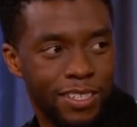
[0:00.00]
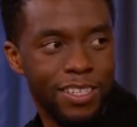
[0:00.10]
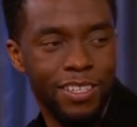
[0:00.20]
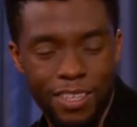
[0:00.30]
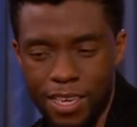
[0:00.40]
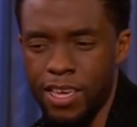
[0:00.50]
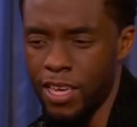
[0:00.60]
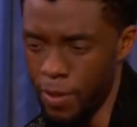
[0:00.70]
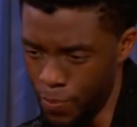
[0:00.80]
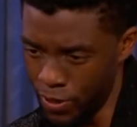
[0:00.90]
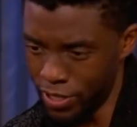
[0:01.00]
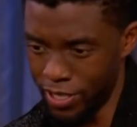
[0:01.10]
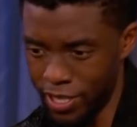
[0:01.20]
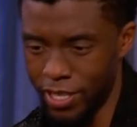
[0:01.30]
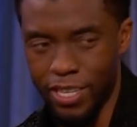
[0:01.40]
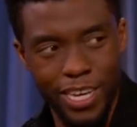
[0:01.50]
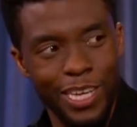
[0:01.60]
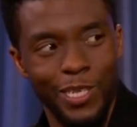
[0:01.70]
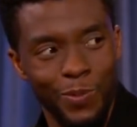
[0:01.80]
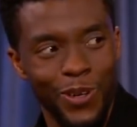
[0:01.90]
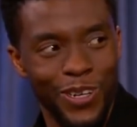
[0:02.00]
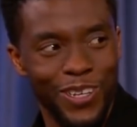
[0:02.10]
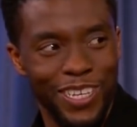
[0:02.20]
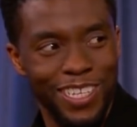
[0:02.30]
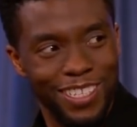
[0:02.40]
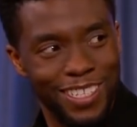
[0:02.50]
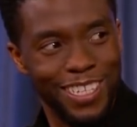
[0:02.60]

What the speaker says: Because he puts in days where he can